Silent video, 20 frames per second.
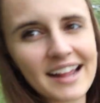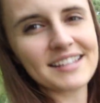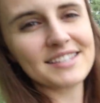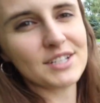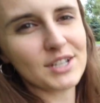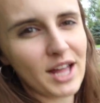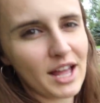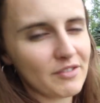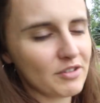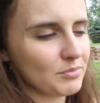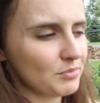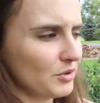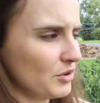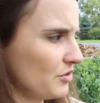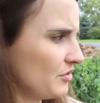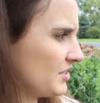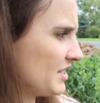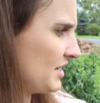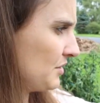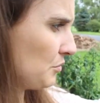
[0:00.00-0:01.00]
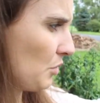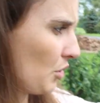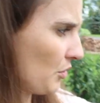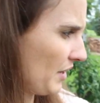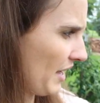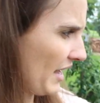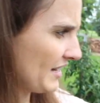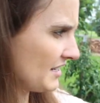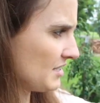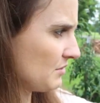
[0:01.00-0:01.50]
I still haven't moved and won't
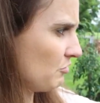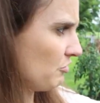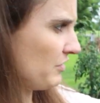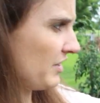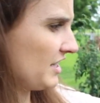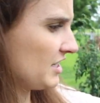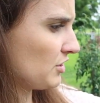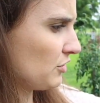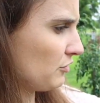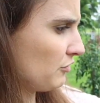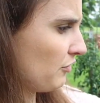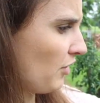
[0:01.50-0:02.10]
get to moving until